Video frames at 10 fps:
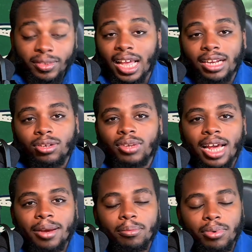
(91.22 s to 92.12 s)
I do
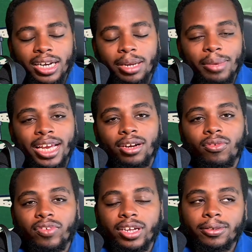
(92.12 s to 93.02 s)
like Brandon Mann
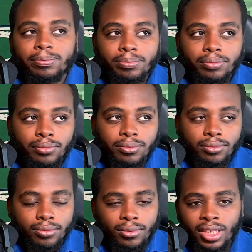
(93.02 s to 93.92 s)
over him.
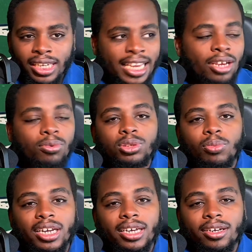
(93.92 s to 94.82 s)
Eagles
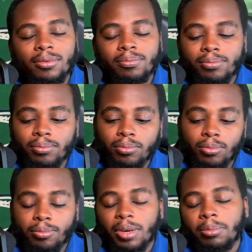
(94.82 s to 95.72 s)
wanted him.
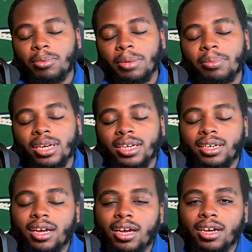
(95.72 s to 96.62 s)
Remember, we put in
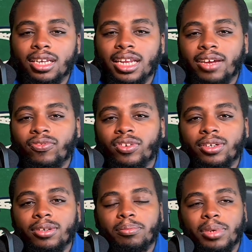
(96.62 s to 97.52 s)
a claim for
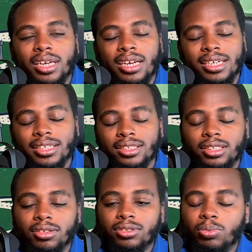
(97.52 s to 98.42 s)
him, but I think the
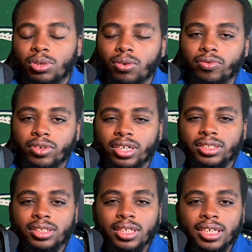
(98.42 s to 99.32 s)
Steelers went over
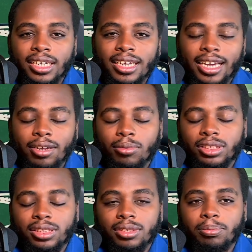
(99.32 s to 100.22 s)
us and he went
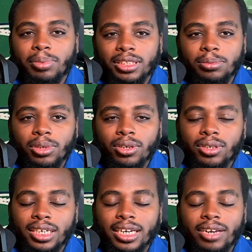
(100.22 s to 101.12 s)
to Pittsburgh
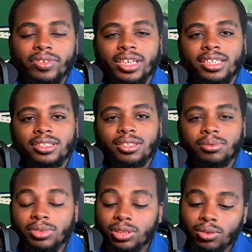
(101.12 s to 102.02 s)
and they released
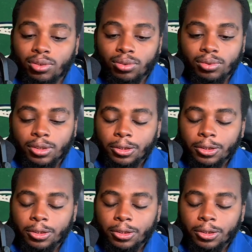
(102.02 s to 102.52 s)
him. So